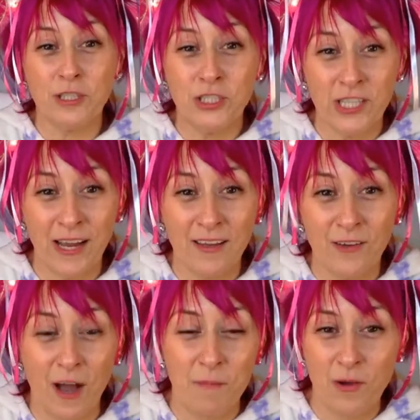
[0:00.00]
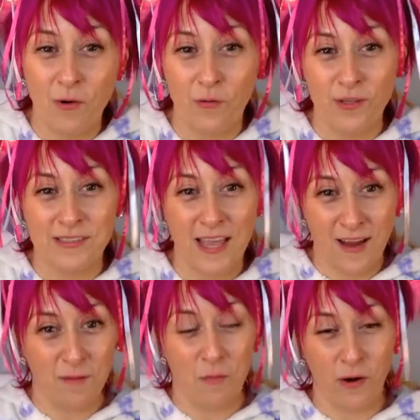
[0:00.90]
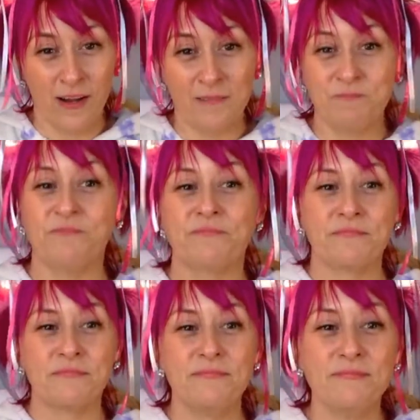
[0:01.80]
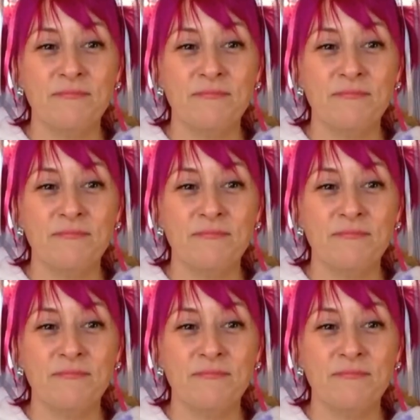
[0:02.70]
I appreciate you coming over and saying good morning.